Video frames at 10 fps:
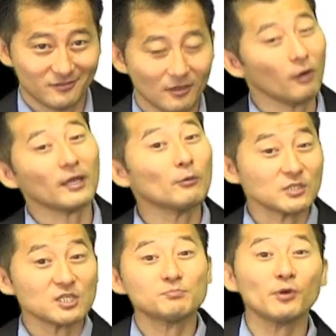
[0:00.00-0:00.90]
Okay,
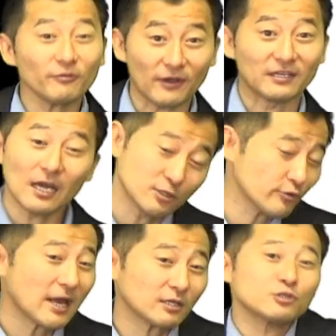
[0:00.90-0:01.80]
which is perfect. I
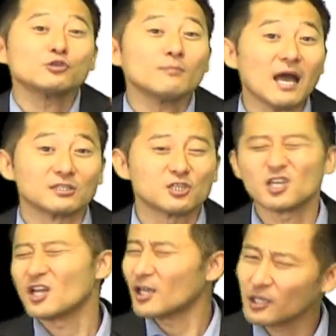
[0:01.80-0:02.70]
drank too much.
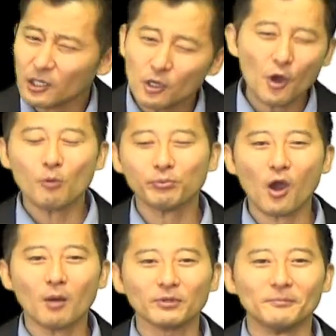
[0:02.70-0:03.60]
No
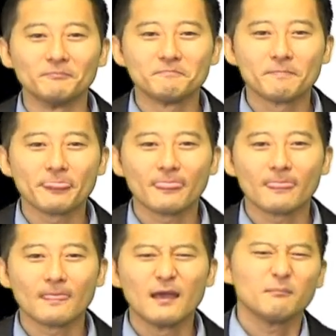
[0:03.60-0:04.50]
problem.
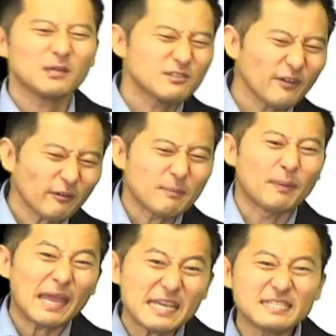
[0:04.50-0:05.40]
But it's very
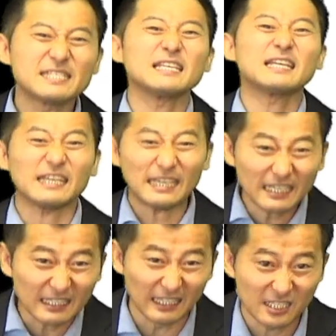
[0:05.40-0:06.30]
basic
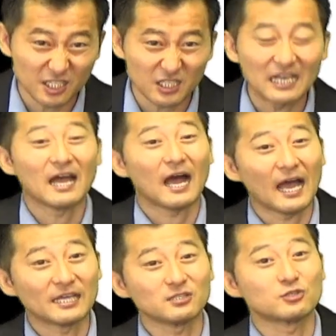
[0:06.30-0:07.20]
English.
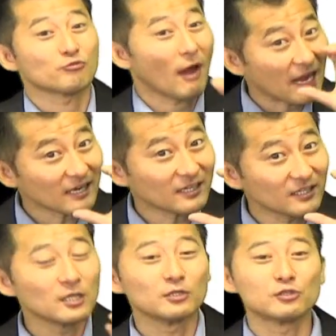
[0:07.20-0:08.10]
I drank
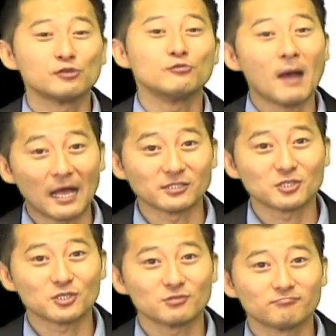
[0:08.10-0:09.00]
too
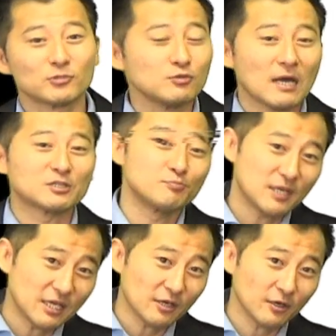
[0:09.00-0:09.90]
much. Too much
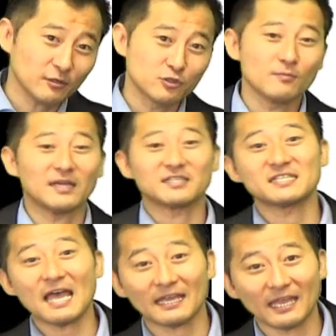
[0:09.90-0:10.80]
beer, too much
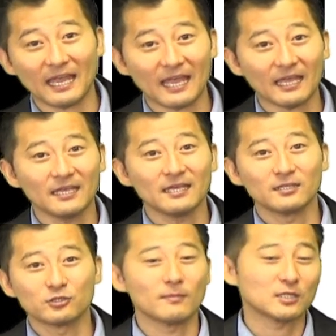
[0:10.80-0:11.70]
sake,
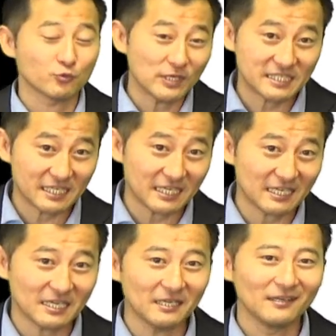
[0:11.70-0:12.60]
too much
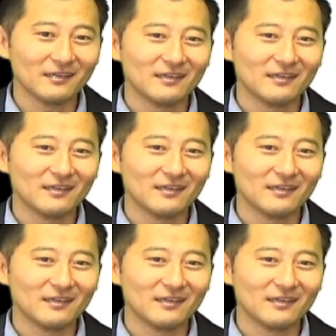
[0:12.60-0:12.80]
whiskey.